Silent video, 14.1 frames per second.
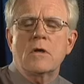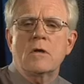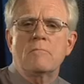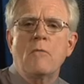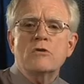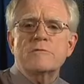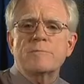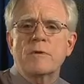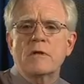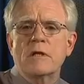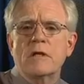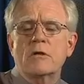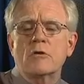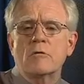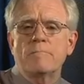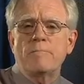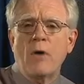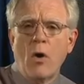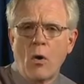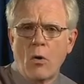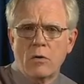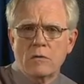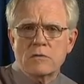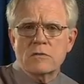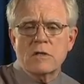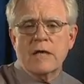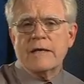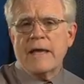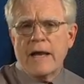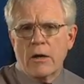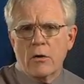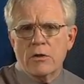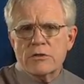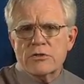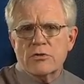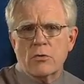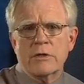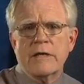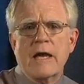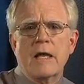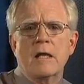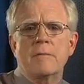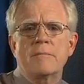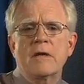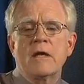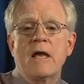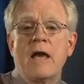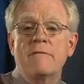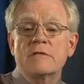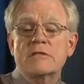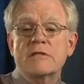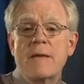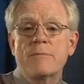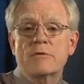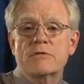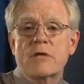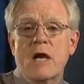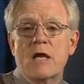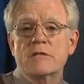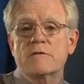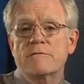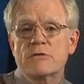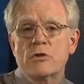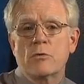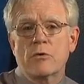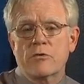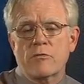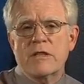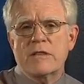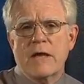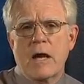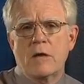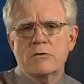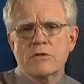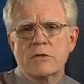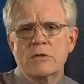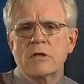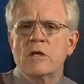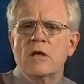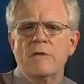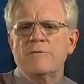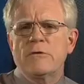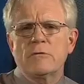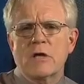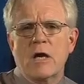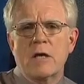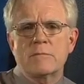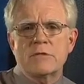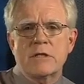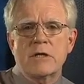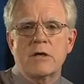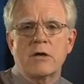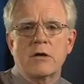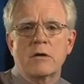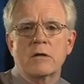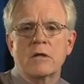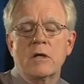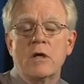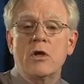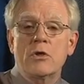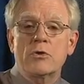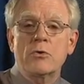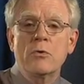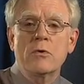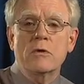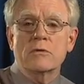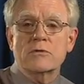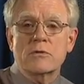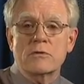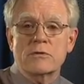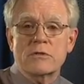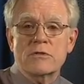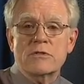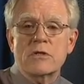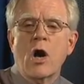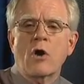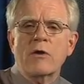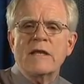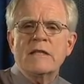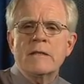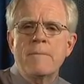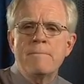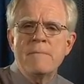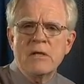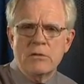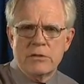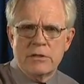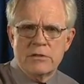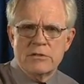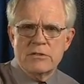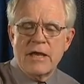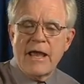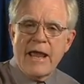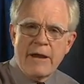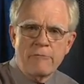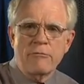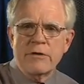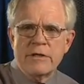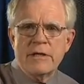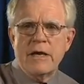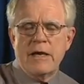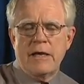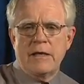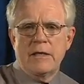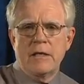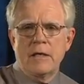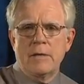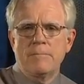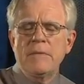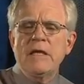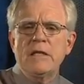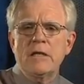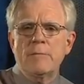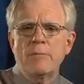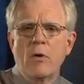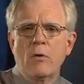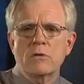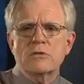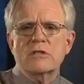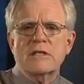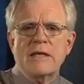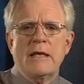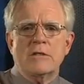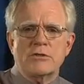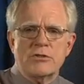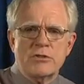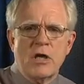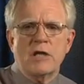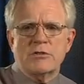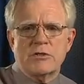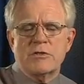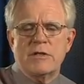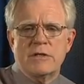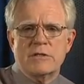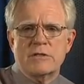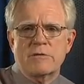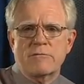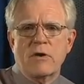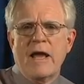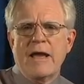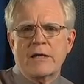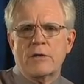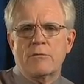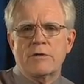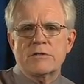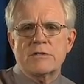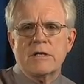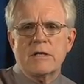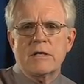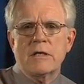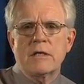Most political polls, like Harris or Gallup, have a sample size of 2,000 or 3,000 a few times a year. Google searches are in the millions every day. Media polls can't touch this for accuracy.